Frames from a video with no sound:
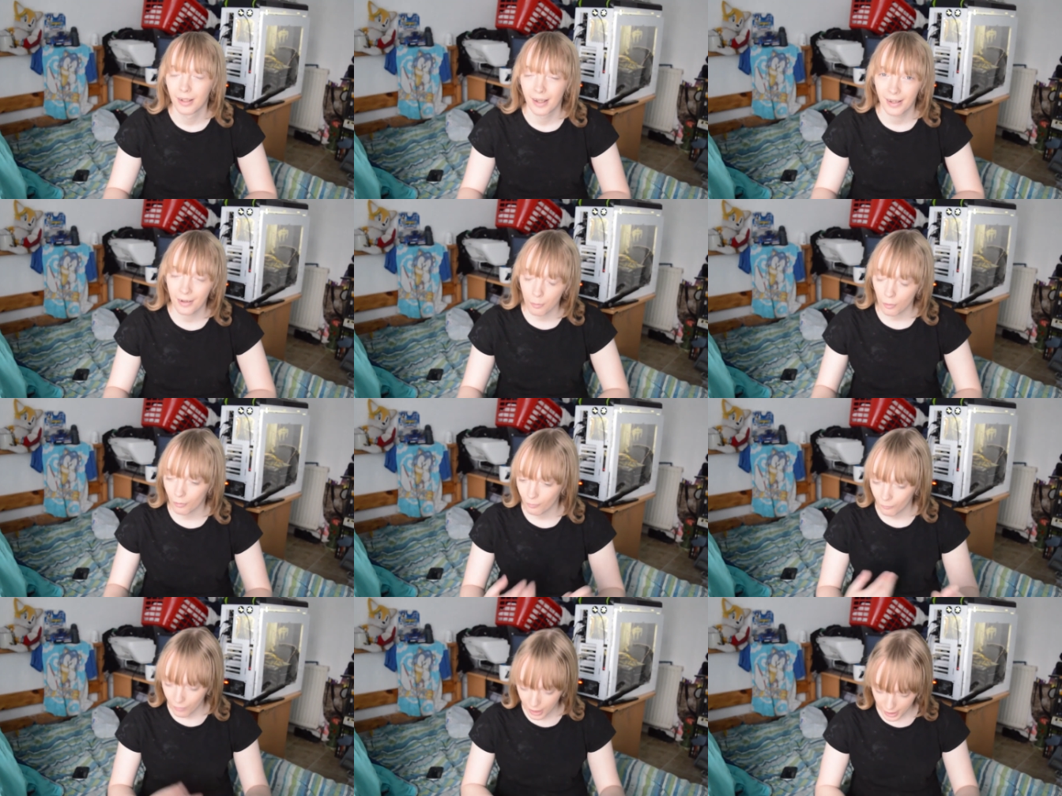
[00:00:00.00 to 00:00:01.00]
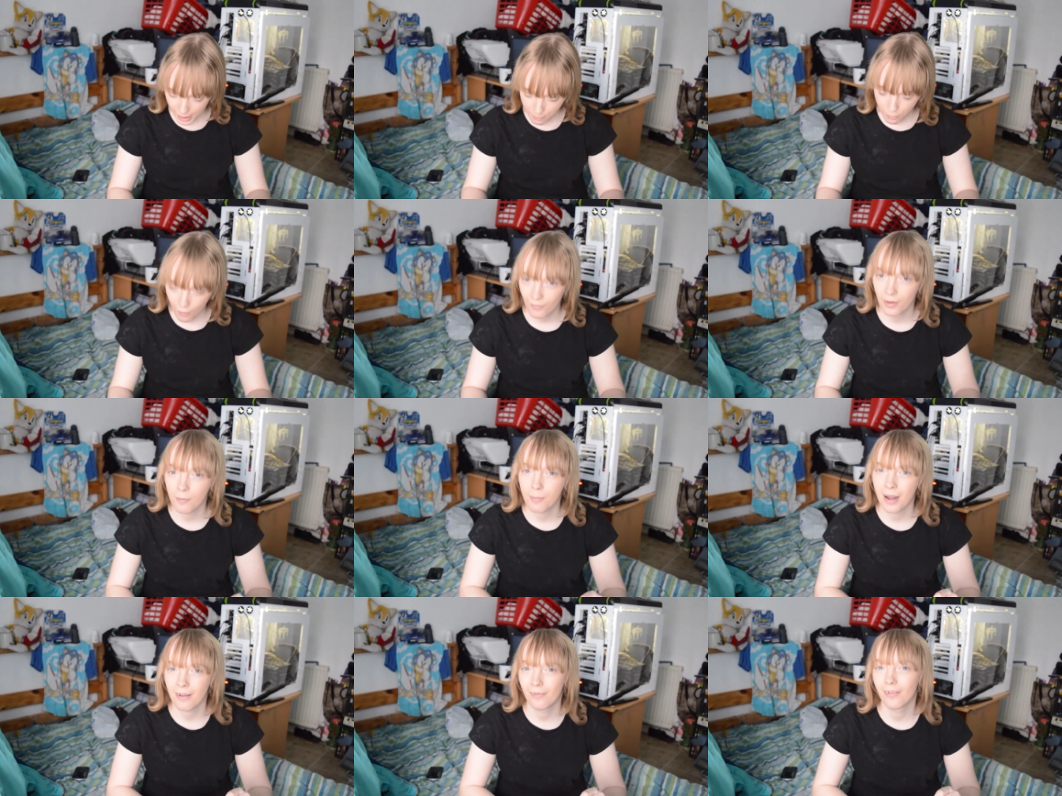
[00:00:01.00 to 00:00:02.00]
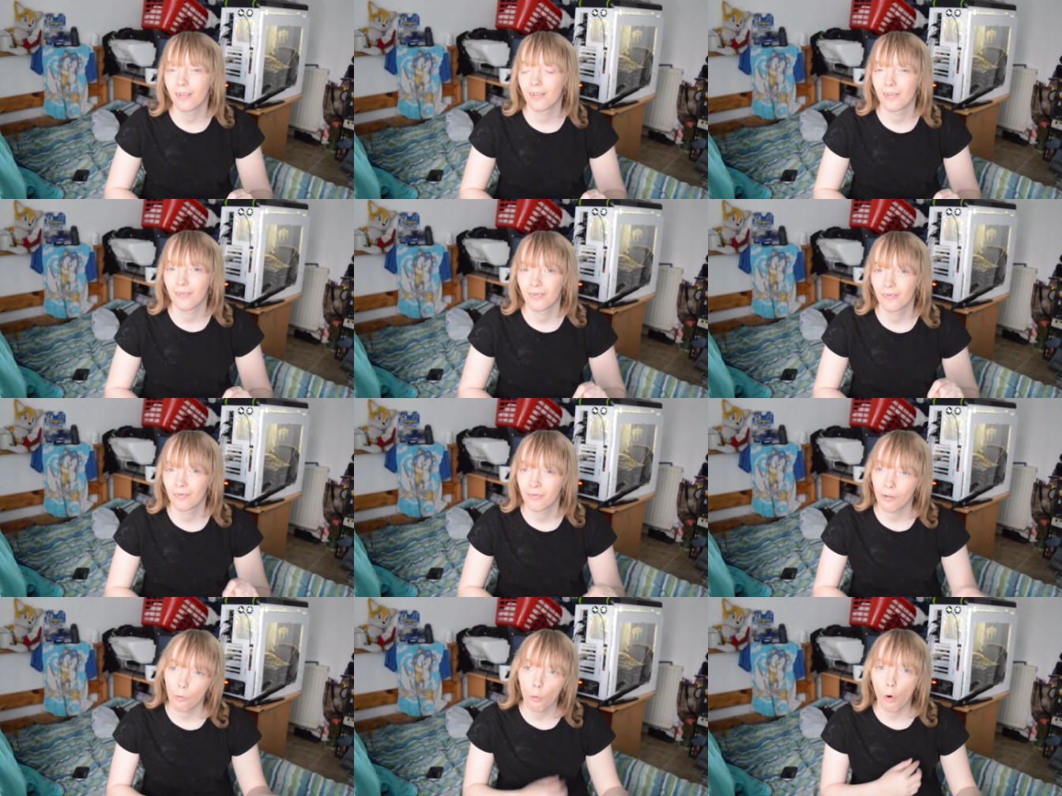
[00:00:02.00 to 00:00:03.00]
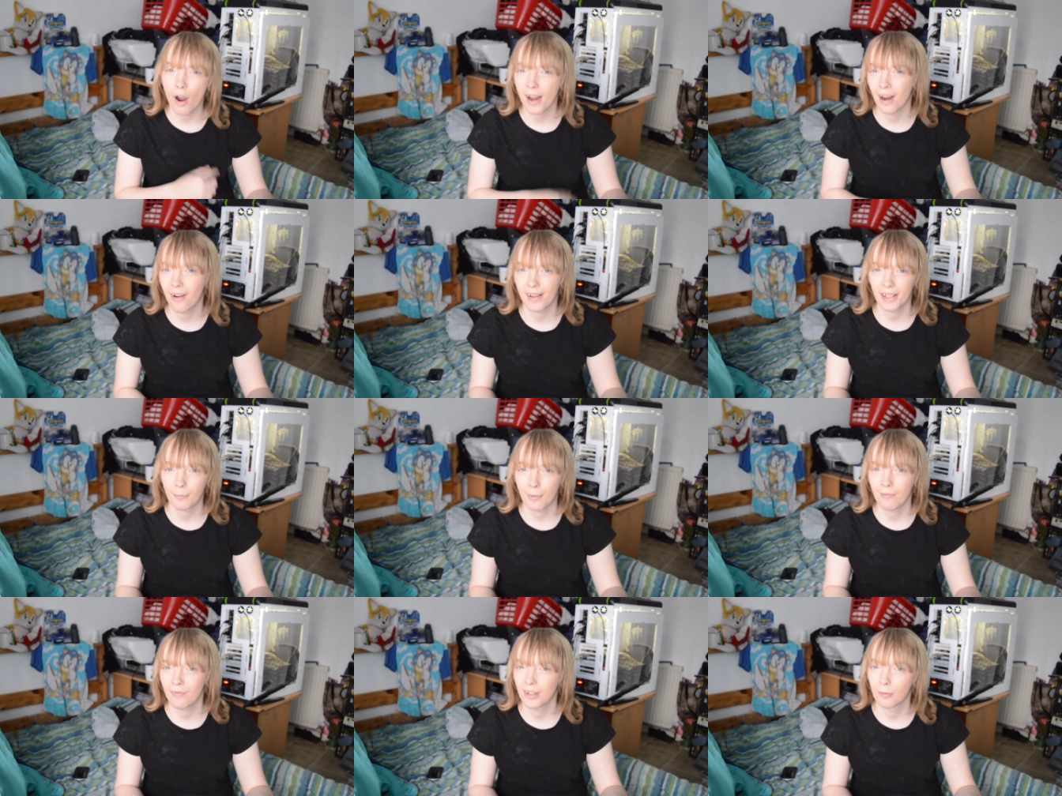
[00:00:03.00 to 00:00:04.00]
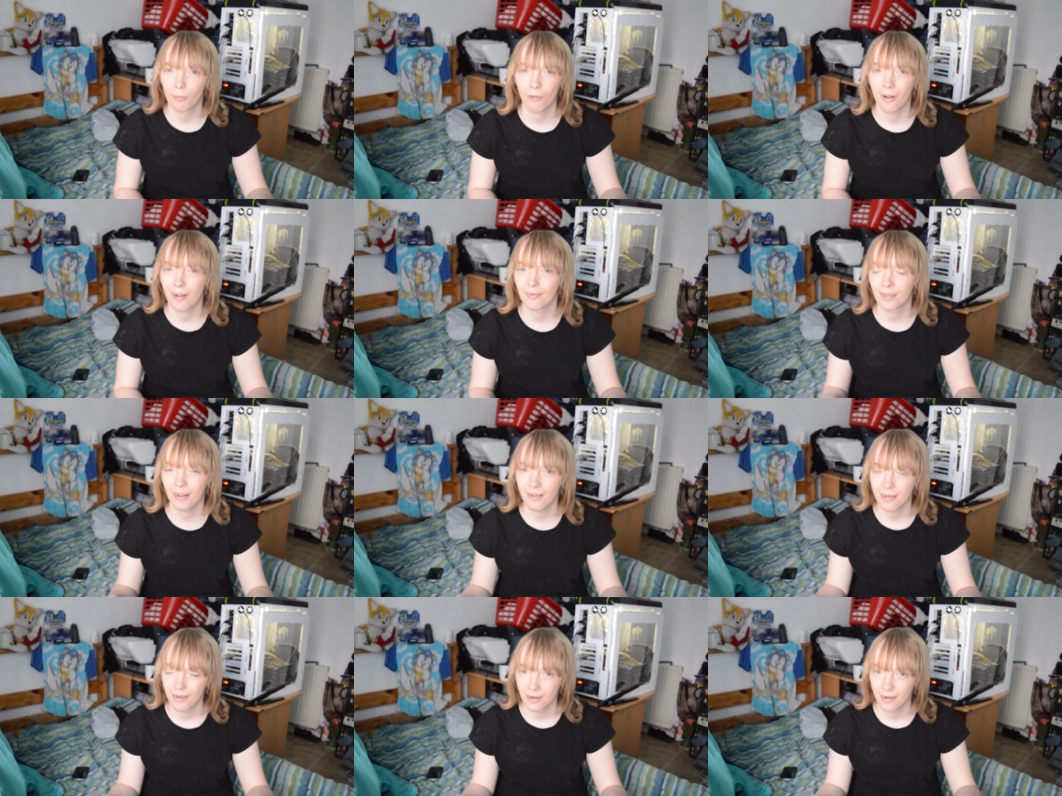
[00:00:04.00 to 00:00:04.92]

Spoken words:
And I'm not really bothered about the white lines being visible after.